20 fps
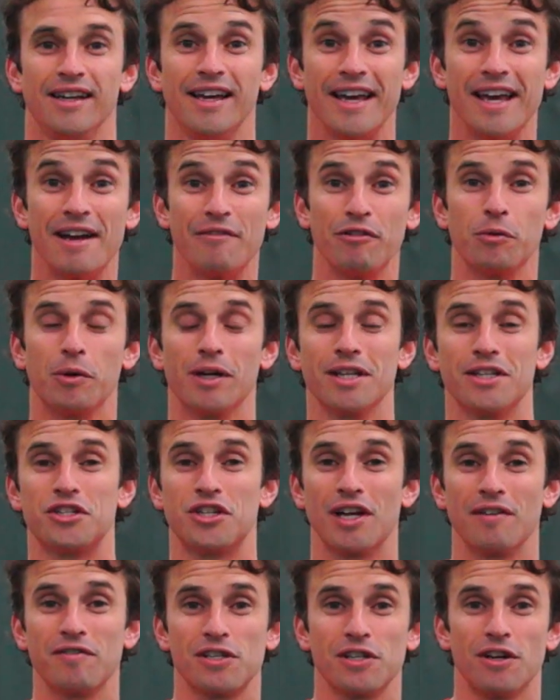Hey everyone, it's
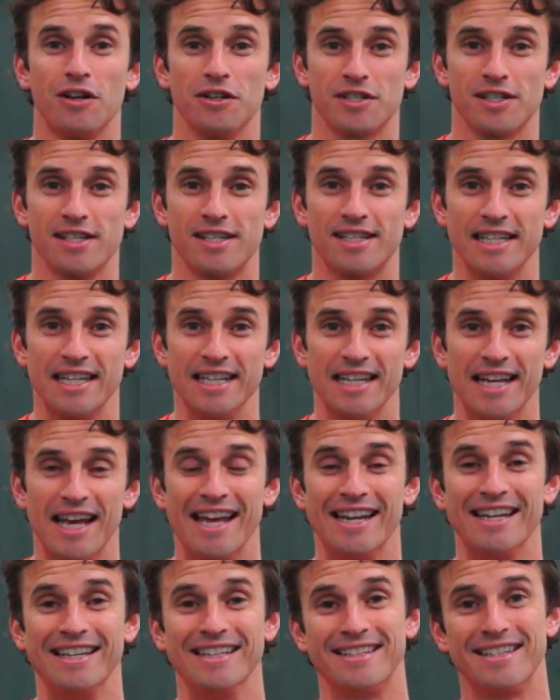Jeff Salzenstein,
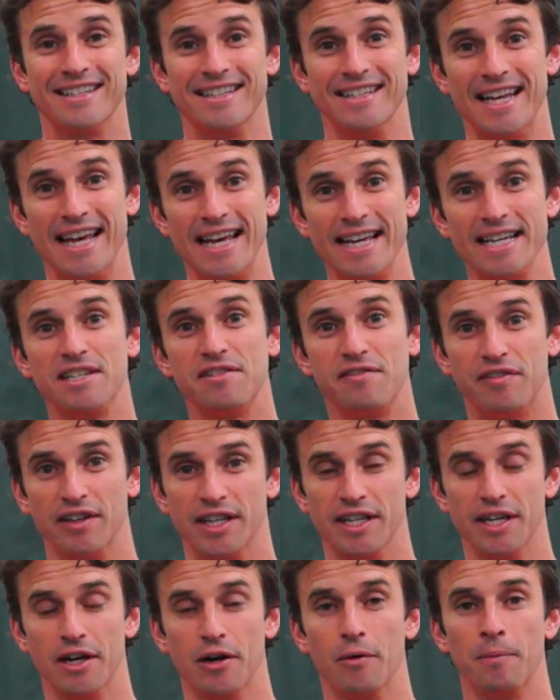and in today's
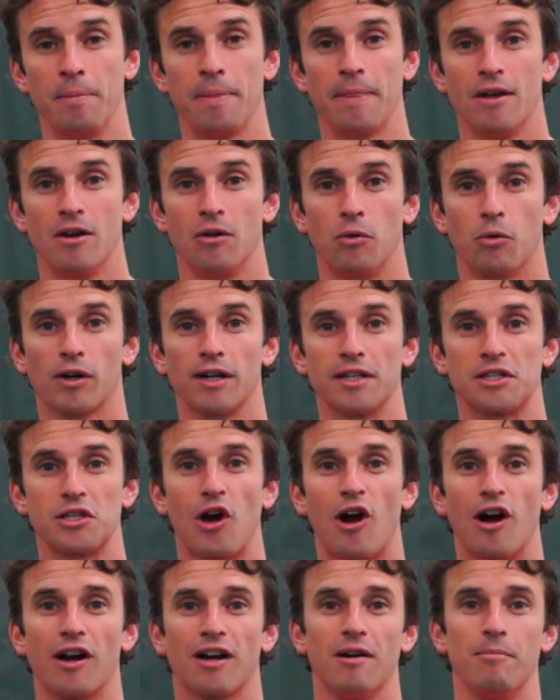video, we're going to
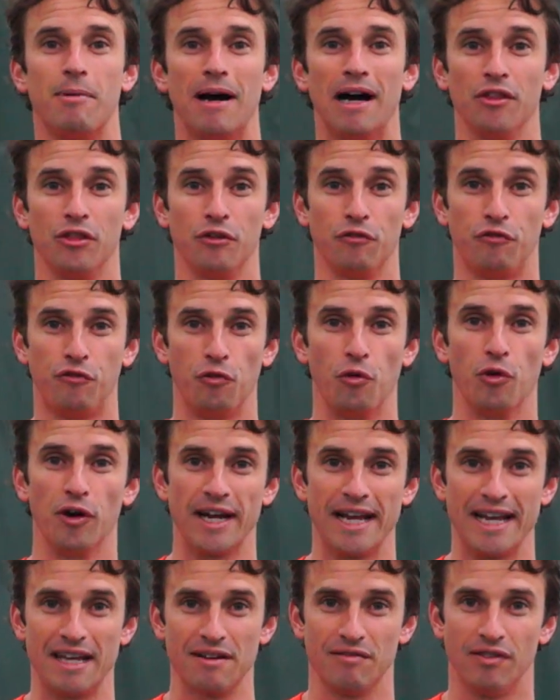talk about the
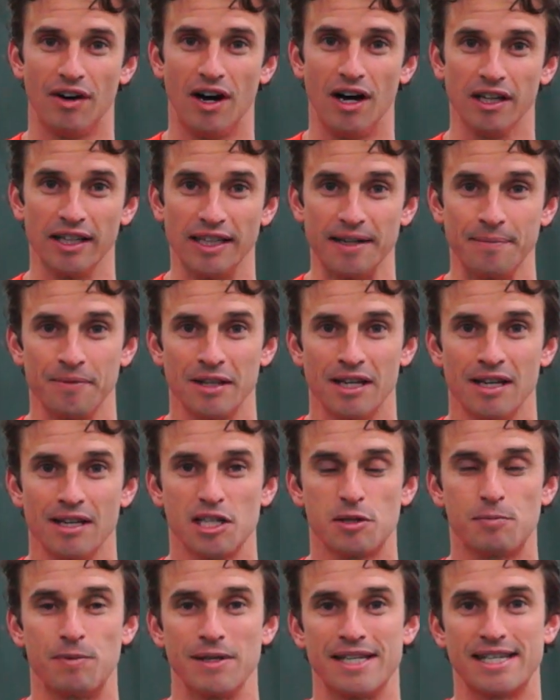forehand volley,
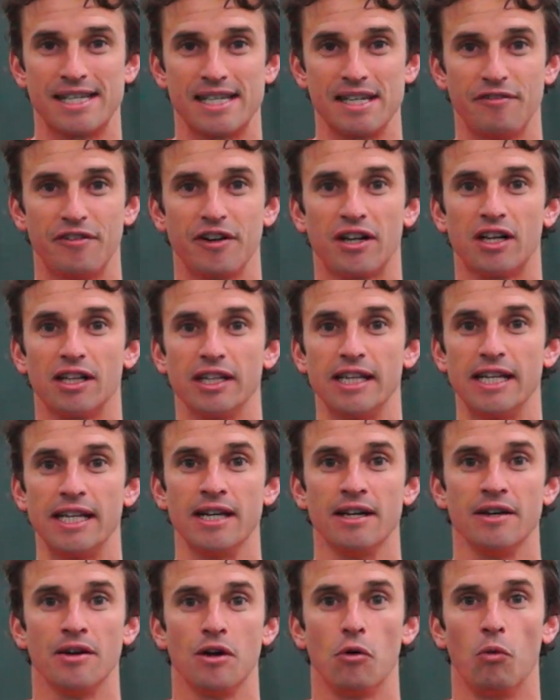
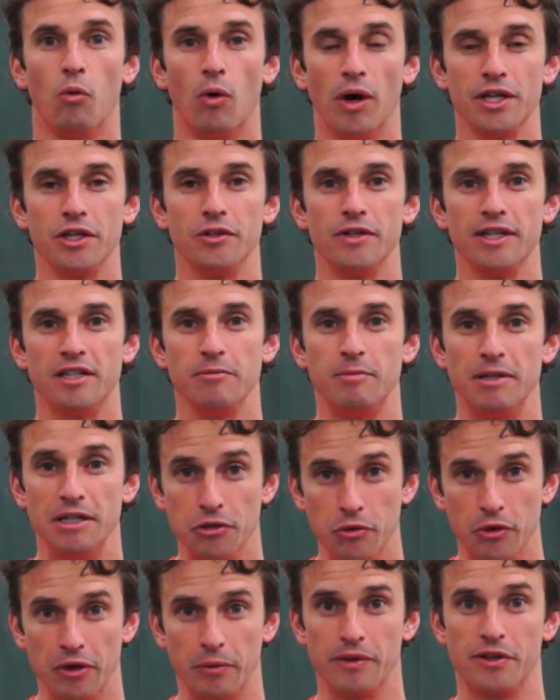specifically what you need to be
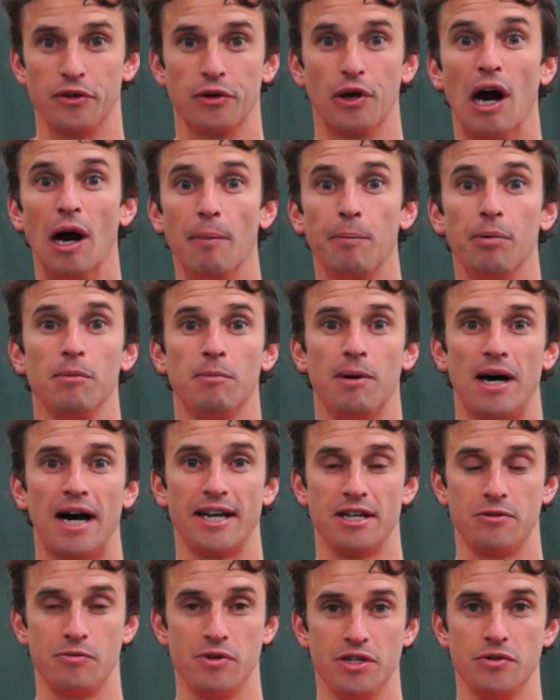doing with your upper
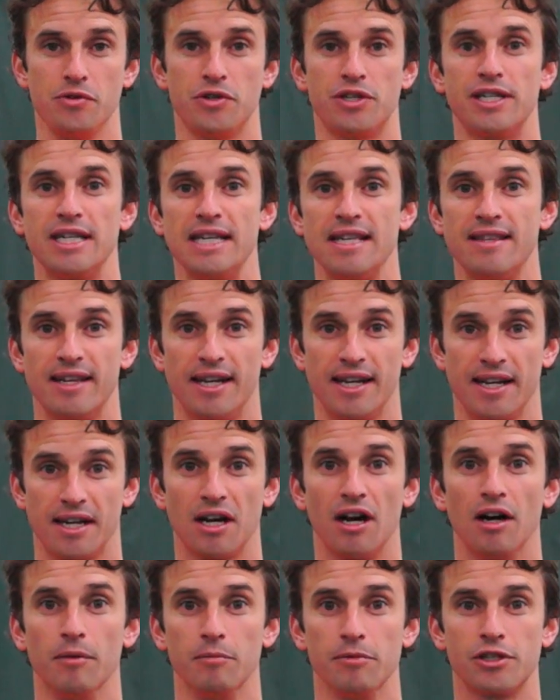body when you see that it
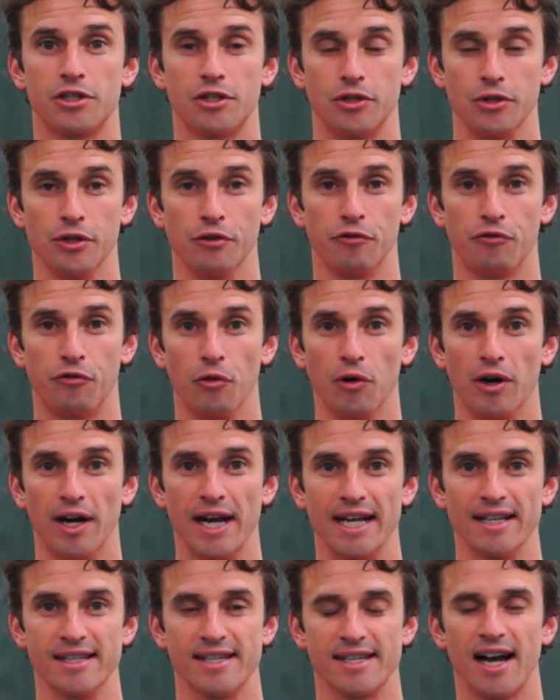comes to your
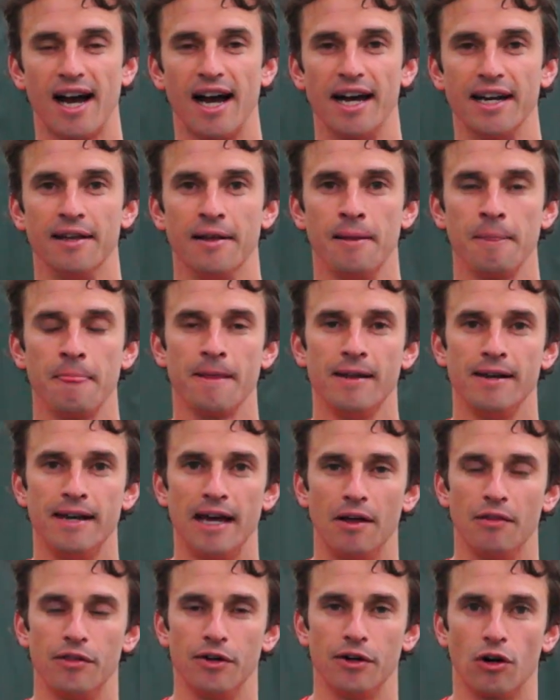forehand side.
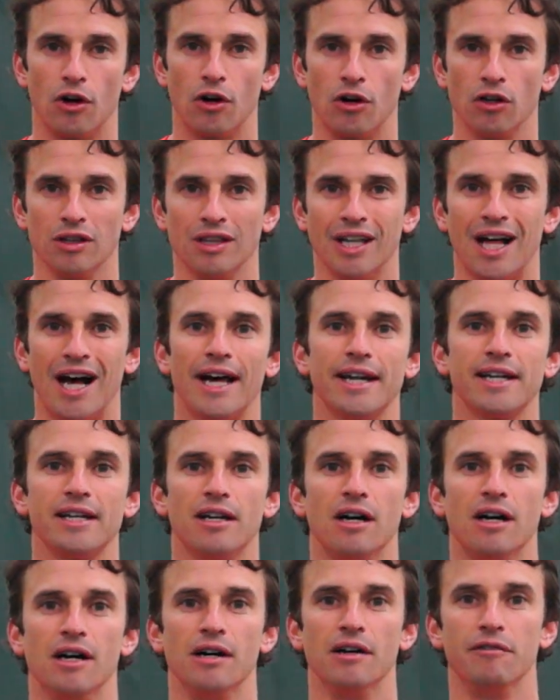Now, there are a lot
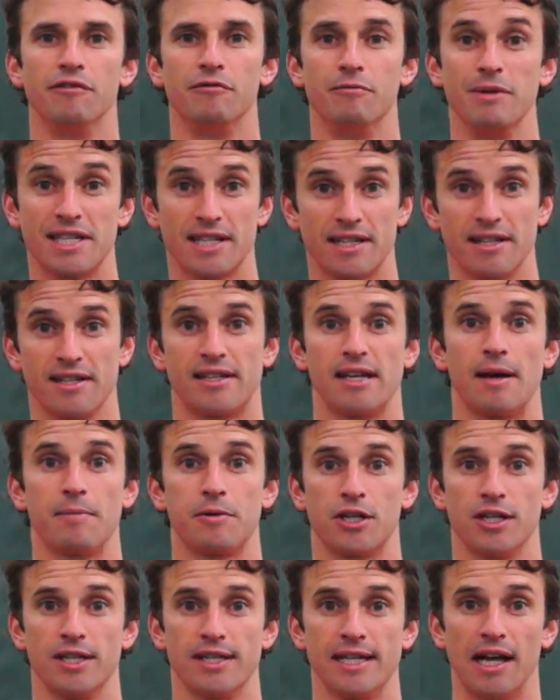of
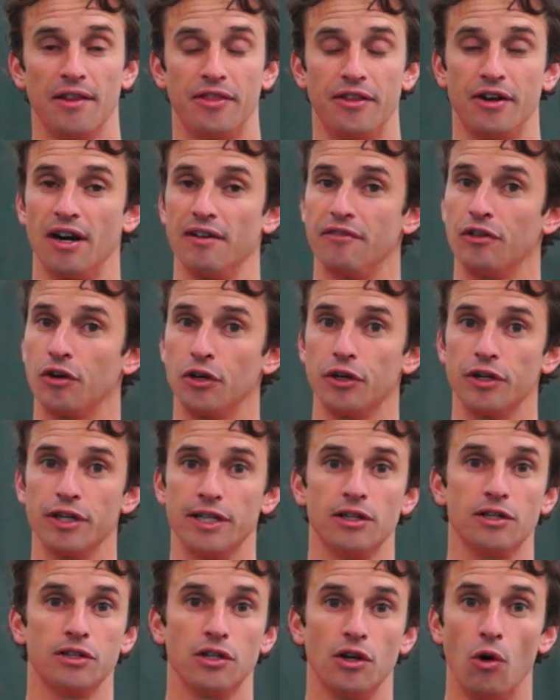misconceptions out there. I've heard
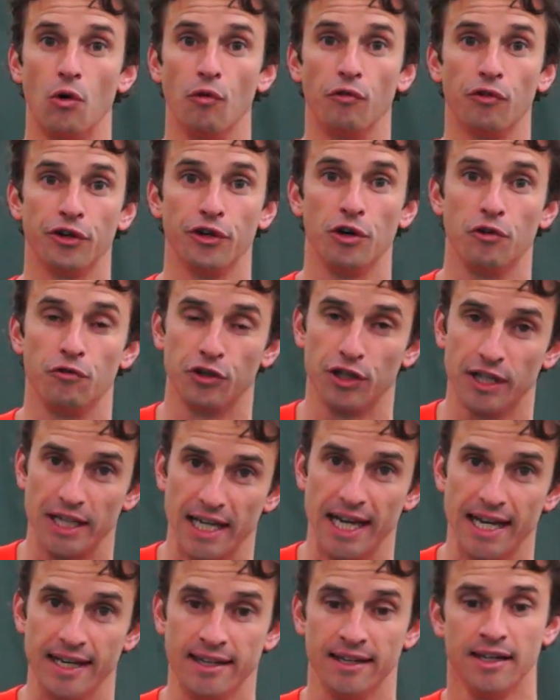it over and over
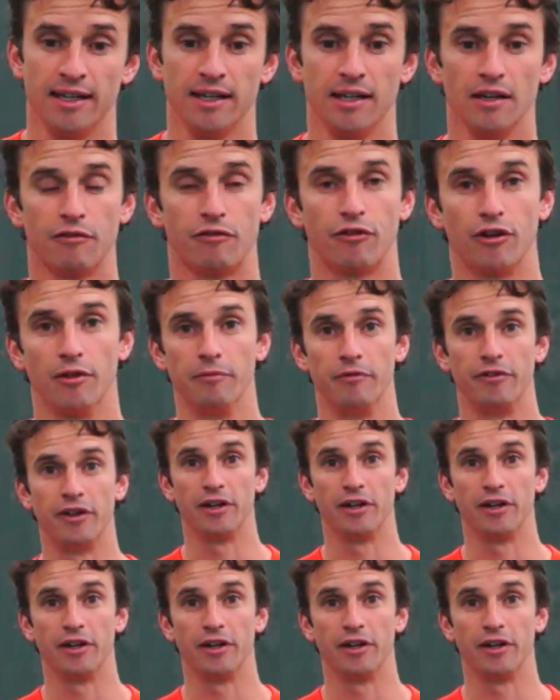again from